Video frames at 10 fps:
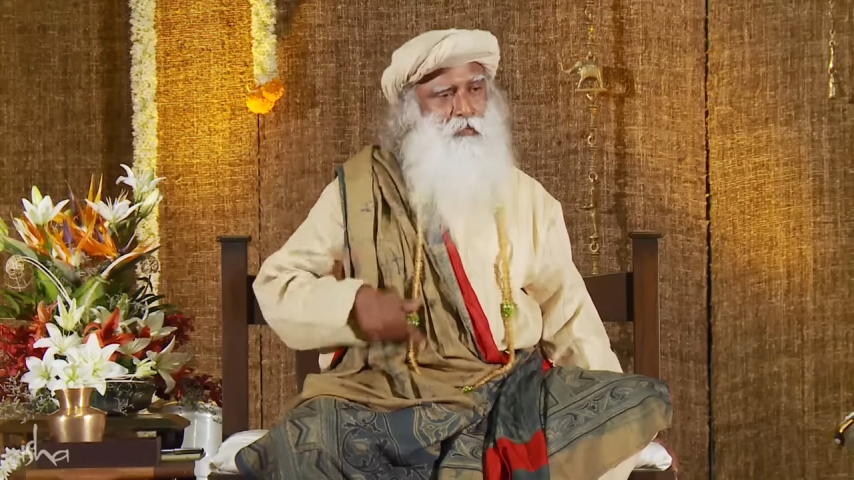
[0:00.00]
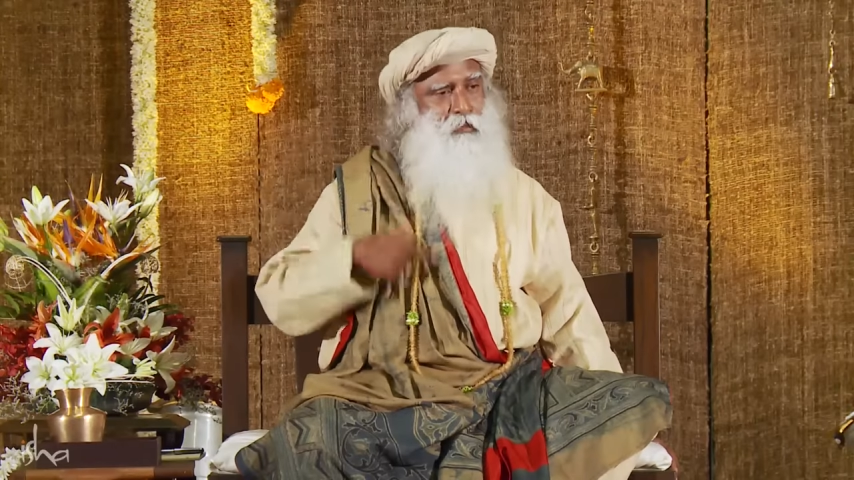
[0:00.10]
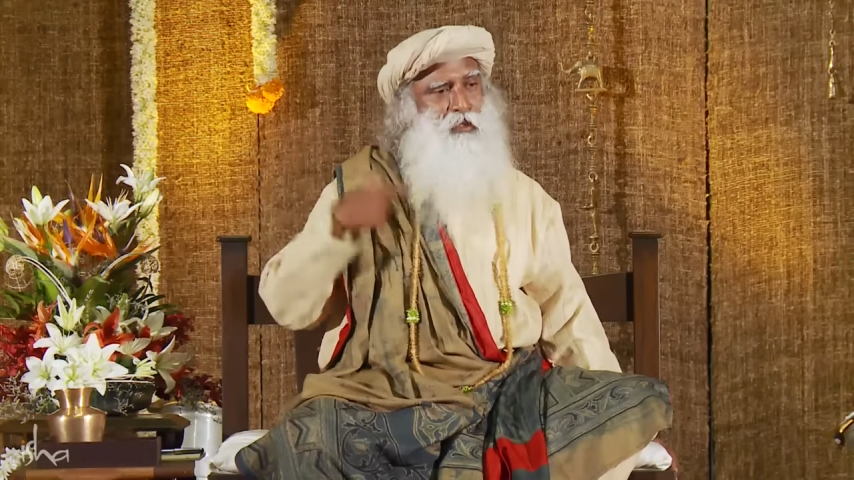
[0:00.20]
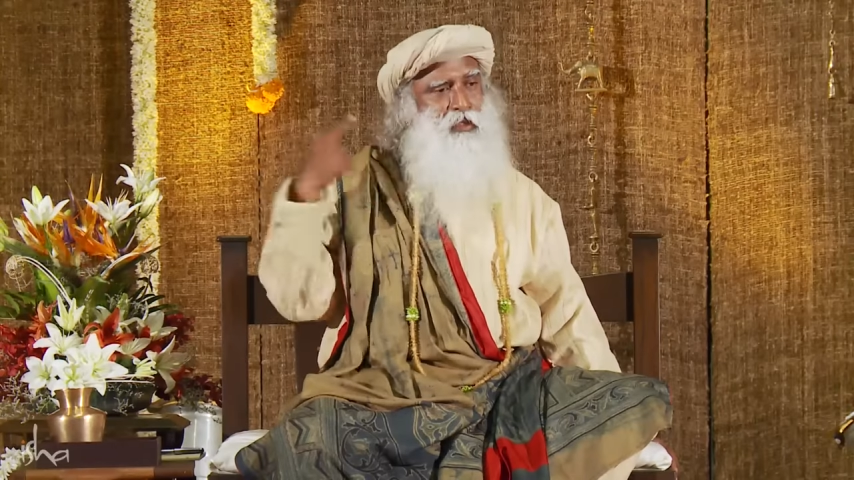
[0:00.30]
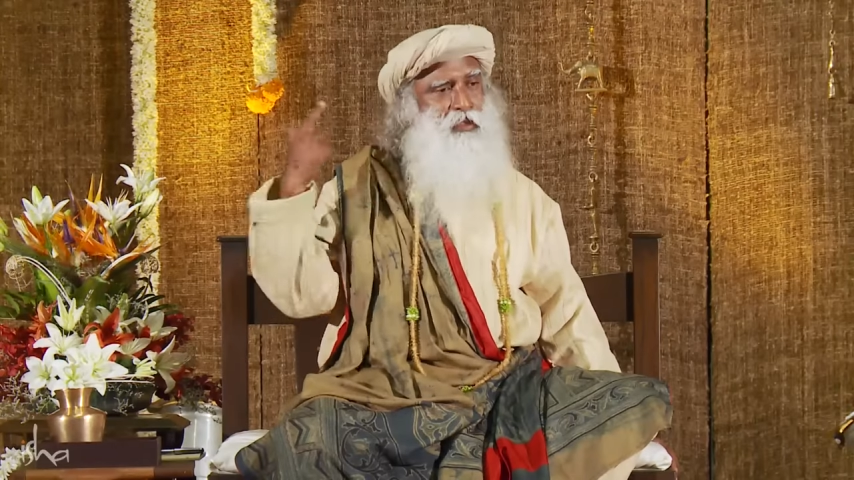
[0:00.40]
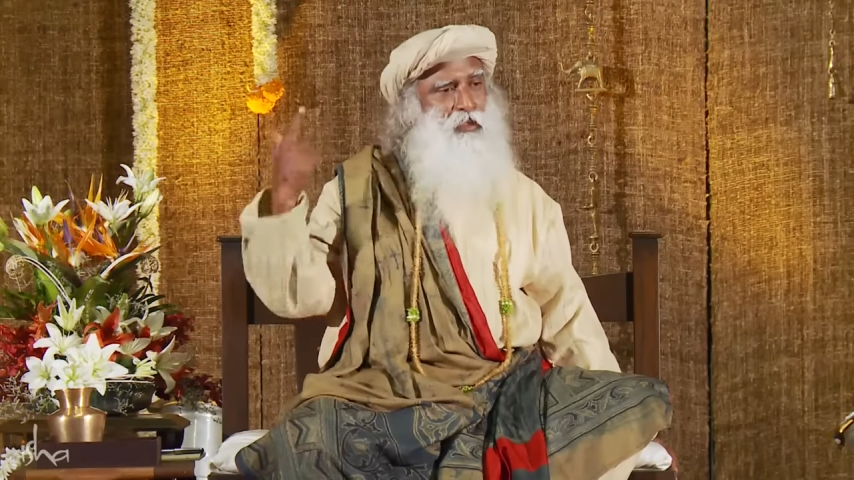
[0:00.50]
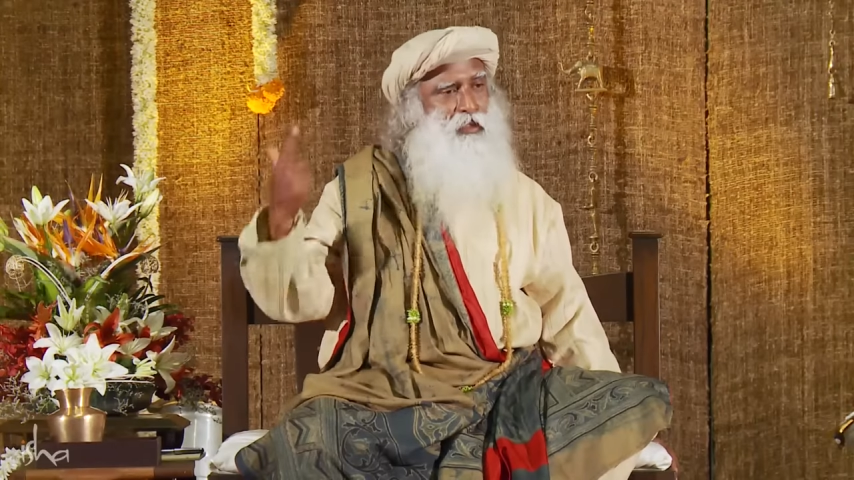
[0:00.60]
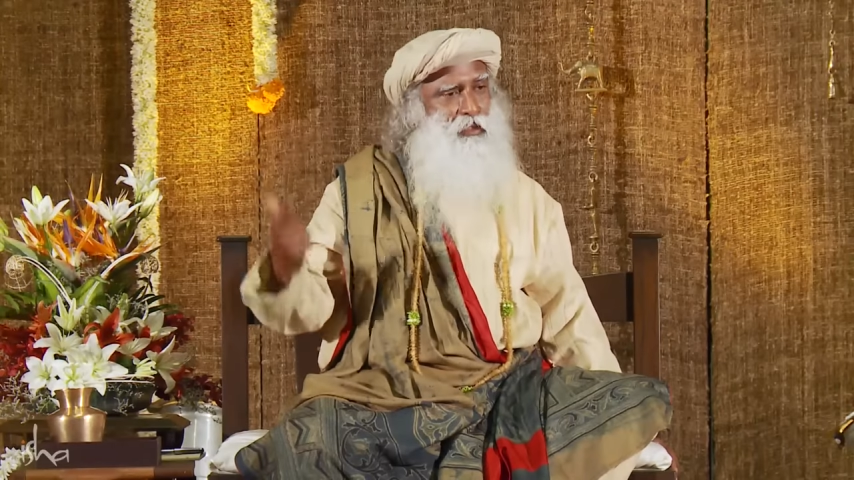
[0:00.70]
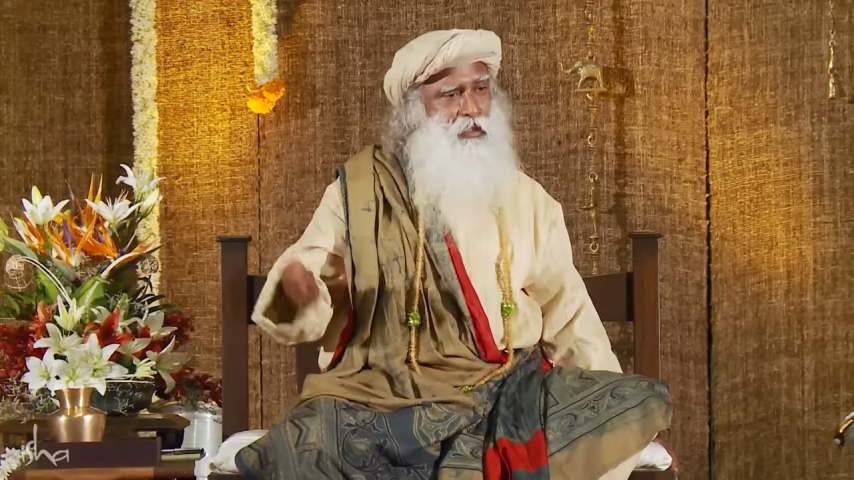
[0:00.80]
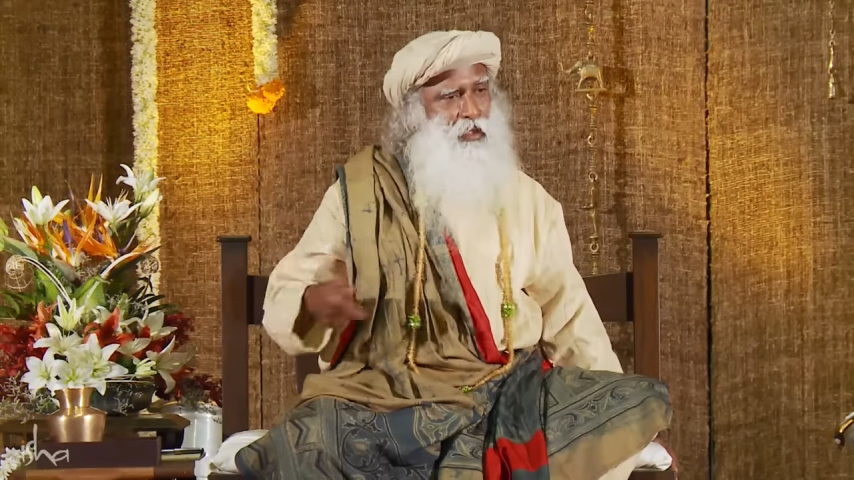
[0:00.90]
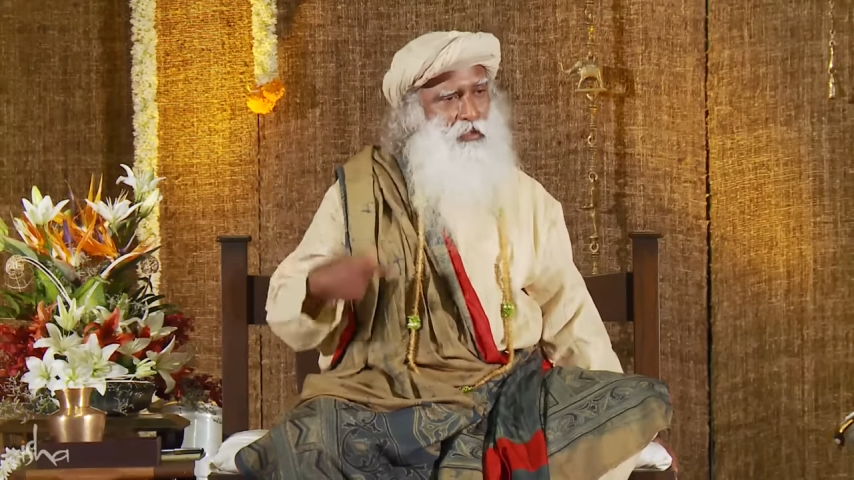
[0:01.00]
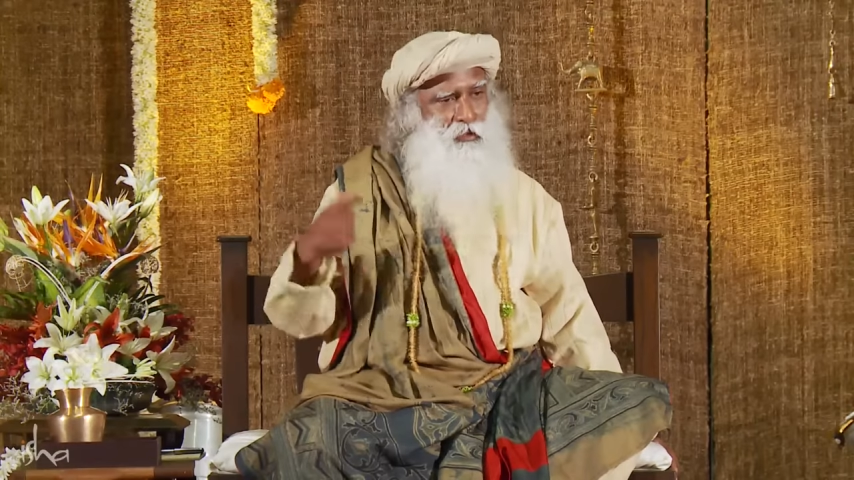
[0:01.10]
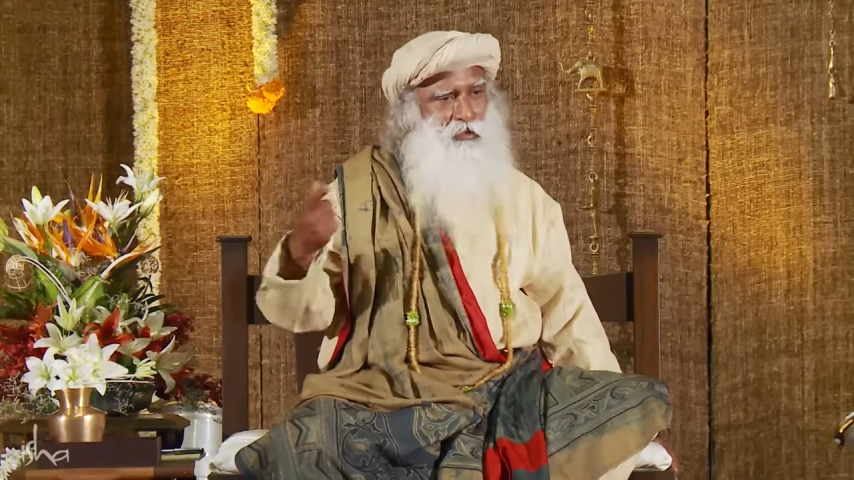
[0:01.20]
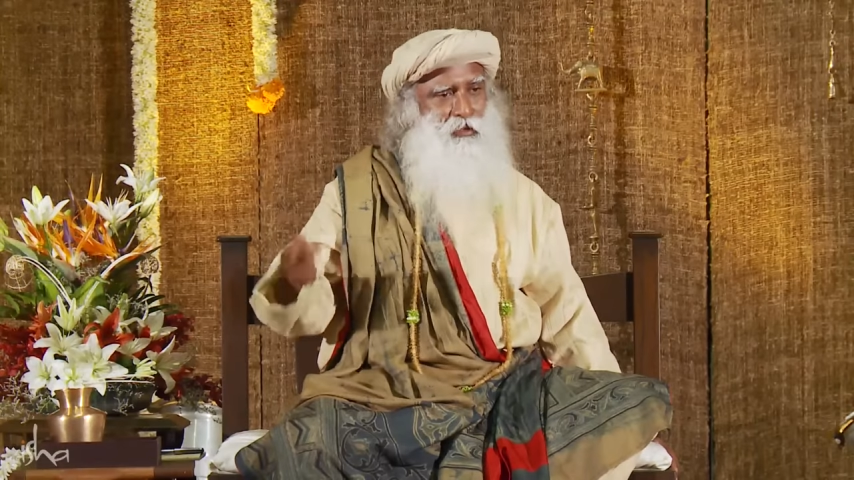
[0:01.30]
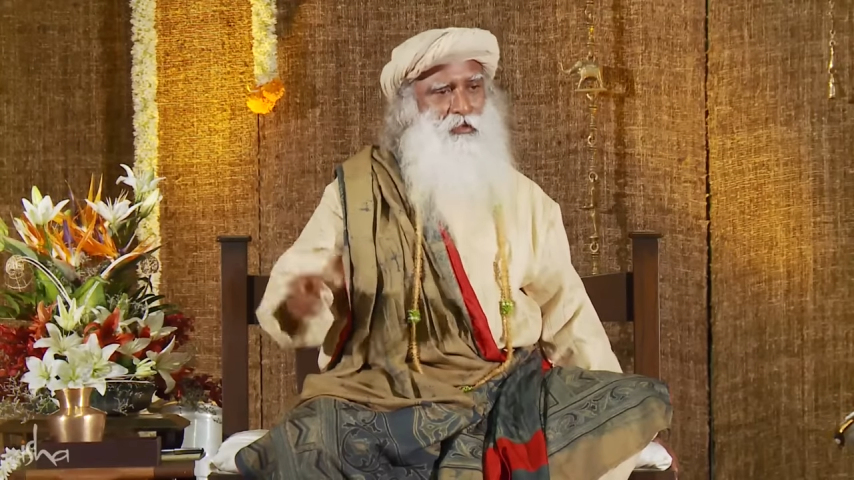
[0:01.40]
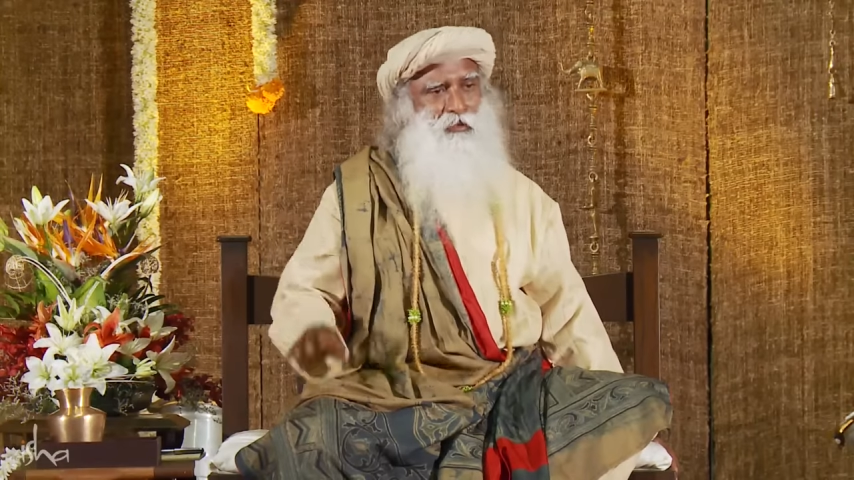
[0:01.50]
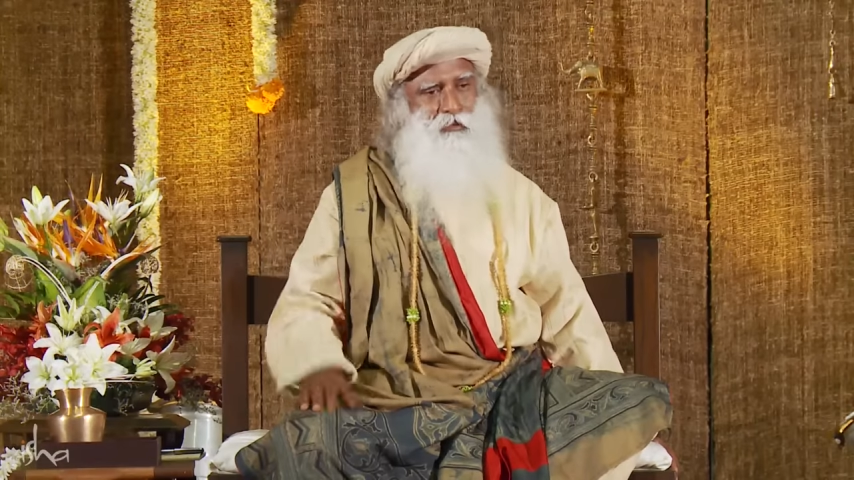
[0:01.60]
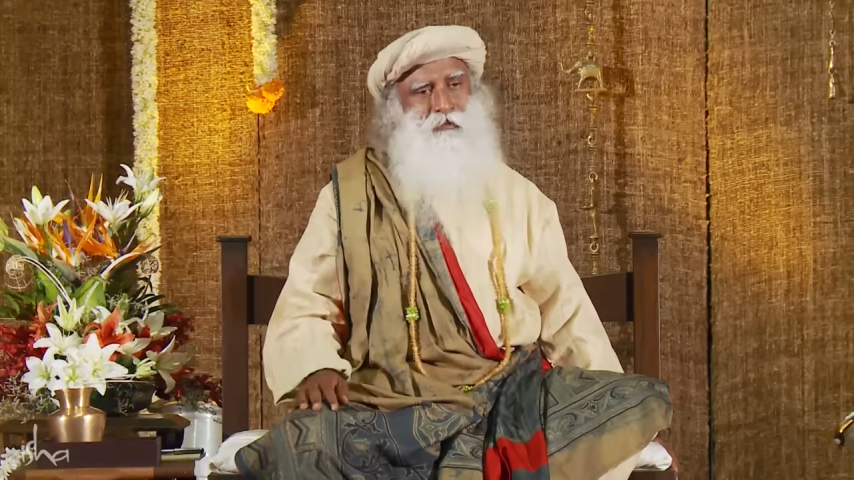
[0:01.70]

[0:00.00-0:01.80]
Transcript: memory it carries.